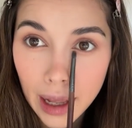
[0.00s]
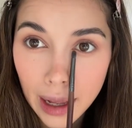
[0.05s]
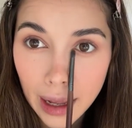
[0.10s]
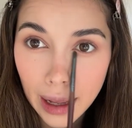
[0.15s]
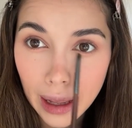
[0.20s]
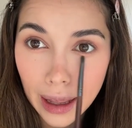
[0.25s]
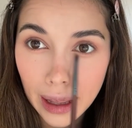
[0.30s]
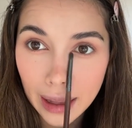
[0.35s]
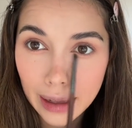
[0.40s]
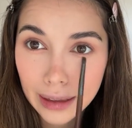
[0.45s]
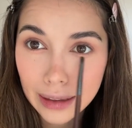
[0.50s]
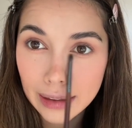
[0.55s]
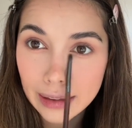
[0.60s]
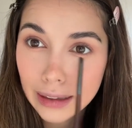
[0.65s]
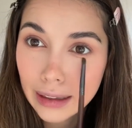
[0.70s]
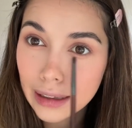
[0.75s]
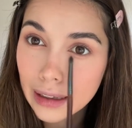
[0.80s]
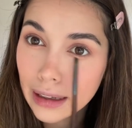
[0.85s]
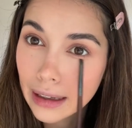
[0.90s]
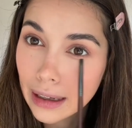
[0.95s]
And
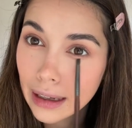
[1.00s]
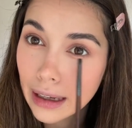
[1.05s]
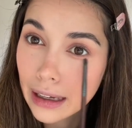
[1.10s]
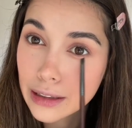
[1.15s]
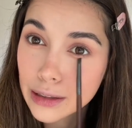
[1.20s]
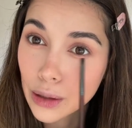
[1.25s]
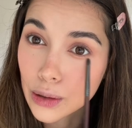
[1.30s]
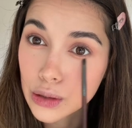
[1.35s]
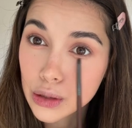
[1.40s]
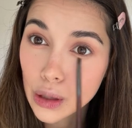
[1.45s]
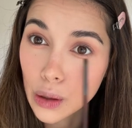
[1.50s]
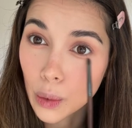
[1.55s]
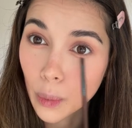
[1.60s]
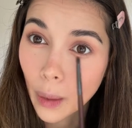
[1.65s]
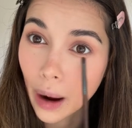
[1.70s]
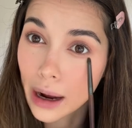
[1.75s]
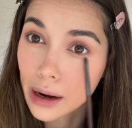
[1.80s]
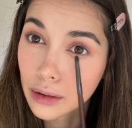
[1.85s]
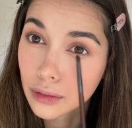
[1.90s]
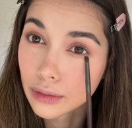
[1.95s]
it's also
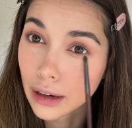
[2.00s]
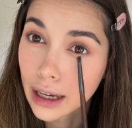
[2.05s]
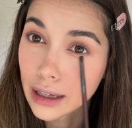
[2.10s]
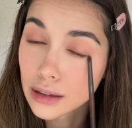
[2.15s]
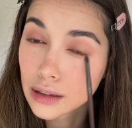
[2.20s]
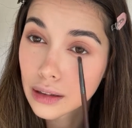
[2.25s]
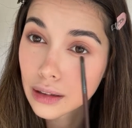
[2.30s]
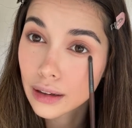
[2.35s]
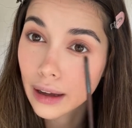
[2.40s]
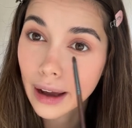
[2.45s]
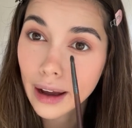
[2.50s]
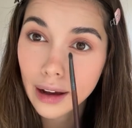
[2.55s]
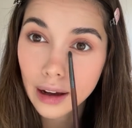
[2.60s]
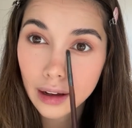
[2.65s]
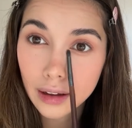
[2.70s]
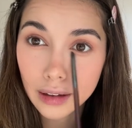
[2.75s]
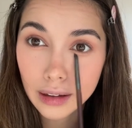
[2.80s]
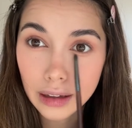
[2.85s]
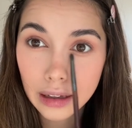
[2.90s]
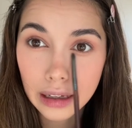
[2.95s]
quite red
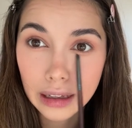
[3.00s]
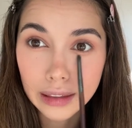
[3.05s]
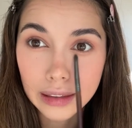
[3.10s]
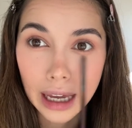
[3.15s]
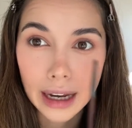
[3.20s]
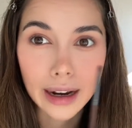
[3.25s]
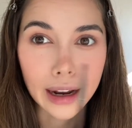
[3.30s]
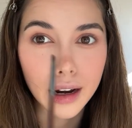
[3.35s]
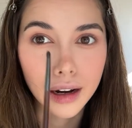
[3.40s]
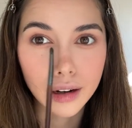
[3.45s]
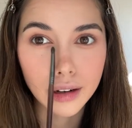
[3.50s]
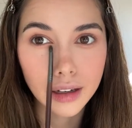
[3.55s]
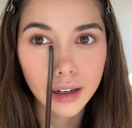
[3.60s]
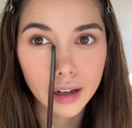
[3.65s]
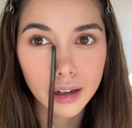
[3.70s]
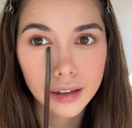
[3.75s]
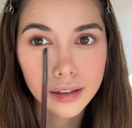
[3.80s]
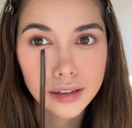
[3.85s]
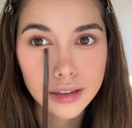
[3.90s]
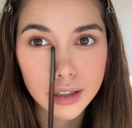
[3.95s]
in that
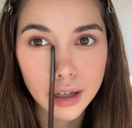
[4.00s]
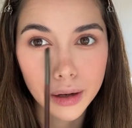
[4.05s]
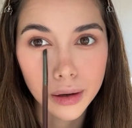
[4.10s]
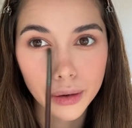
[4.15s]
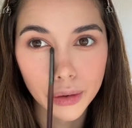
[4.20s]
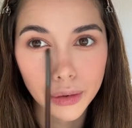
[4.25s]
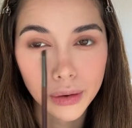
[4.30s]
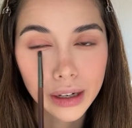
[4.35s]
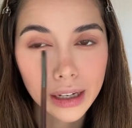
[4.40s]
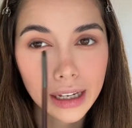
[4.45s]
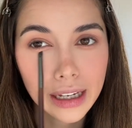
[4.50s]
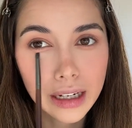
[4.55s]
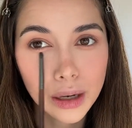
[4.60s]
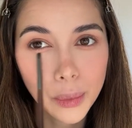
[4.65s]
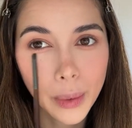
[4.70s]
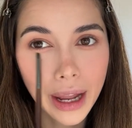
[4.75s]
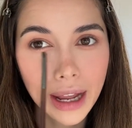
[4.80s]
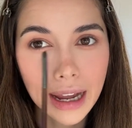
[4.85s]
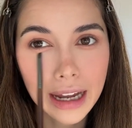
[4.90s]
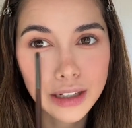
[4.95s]
area. So in a
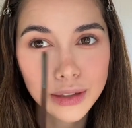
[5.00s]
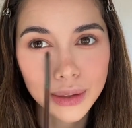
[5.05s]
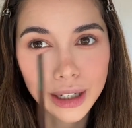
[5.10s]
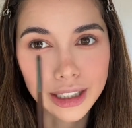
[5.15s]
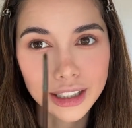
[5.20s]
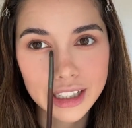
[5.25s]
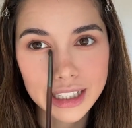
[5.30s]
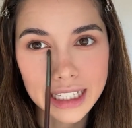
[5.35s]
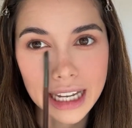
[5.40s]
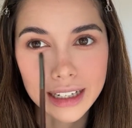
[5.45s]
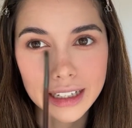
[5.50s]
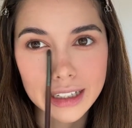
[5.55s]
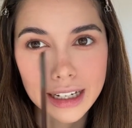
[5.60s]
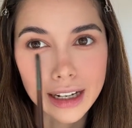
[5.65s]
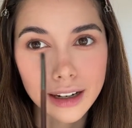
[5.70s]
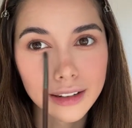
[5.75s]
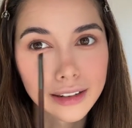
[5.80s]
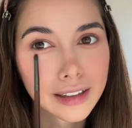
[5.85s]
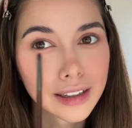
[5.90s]
way, I do understand it now.